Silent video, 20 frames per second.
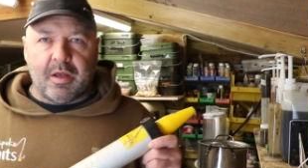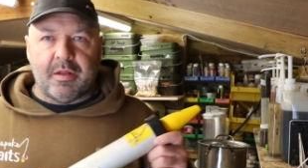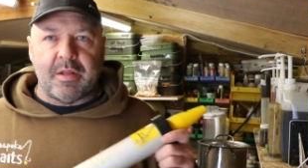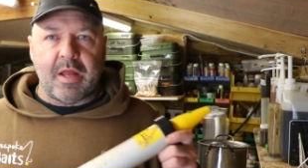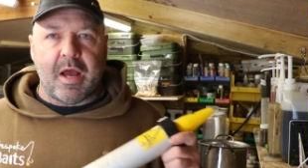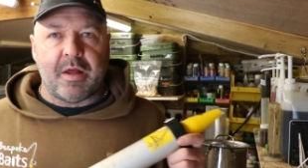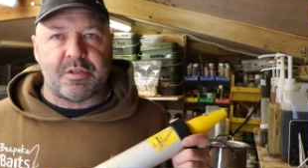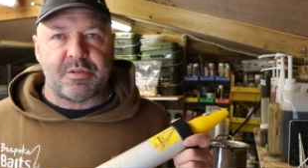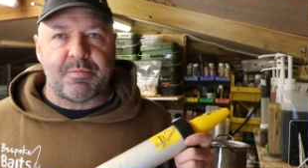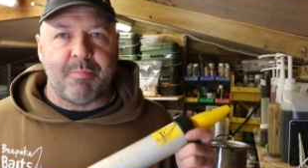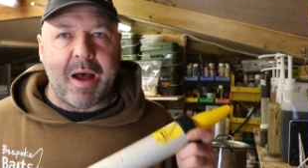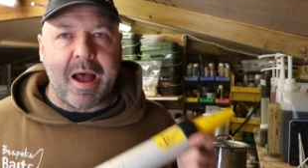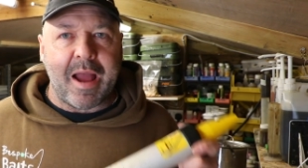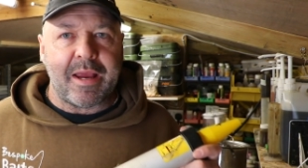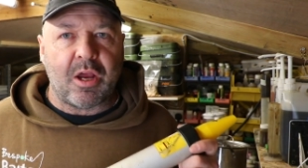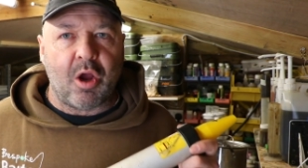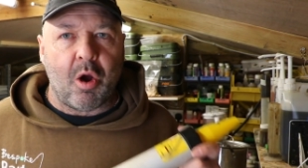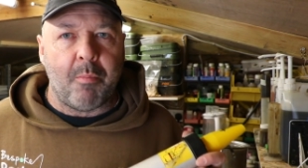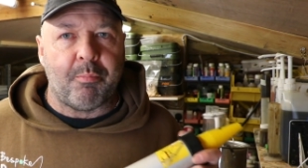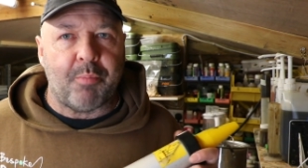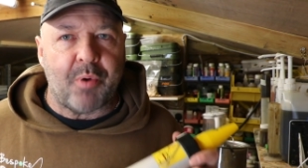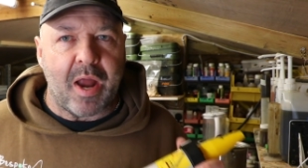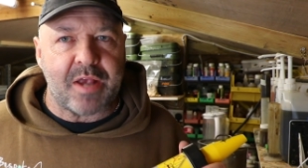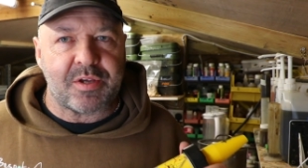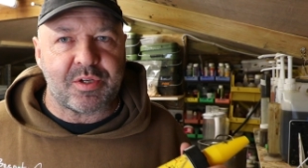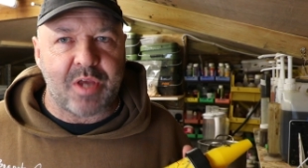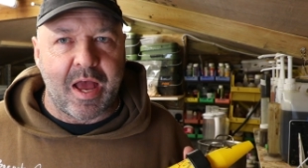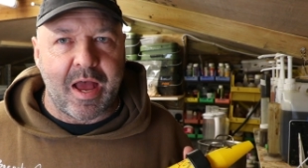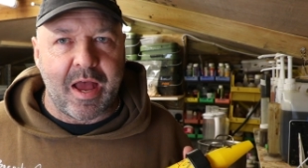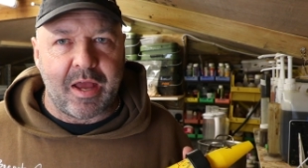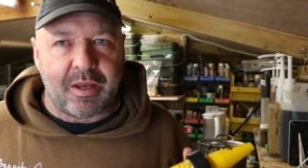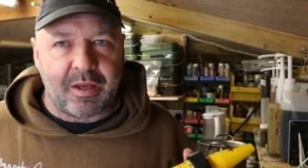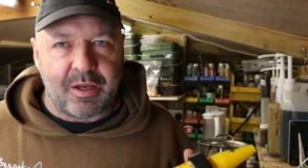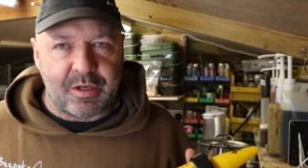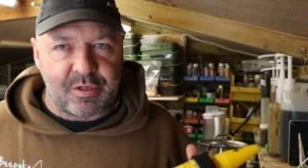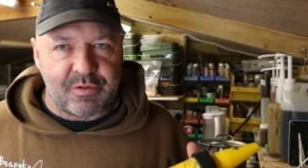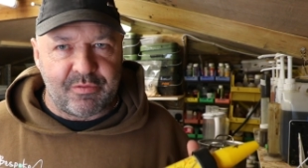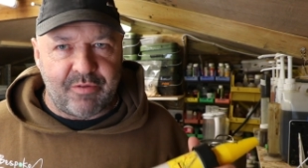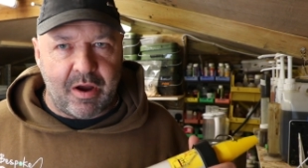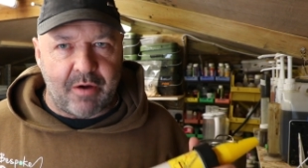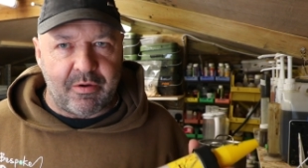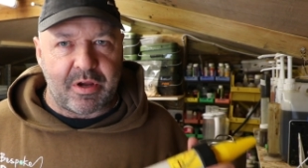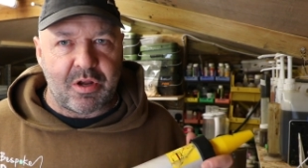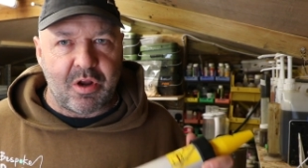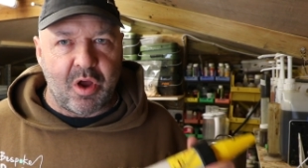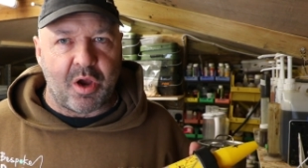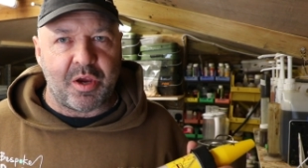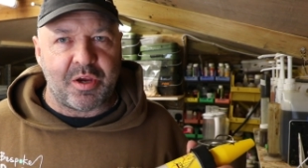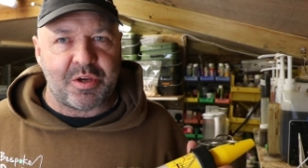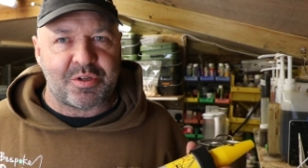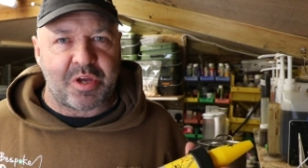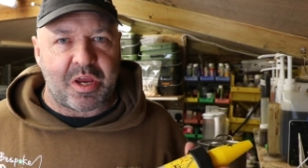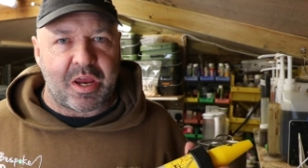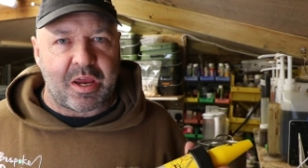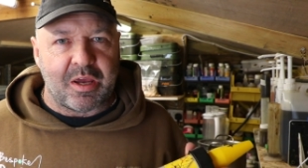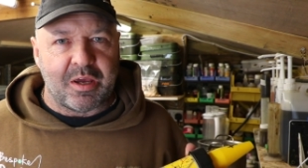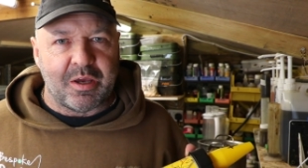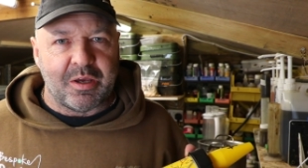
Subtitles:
That's my compressor. It's very noisy.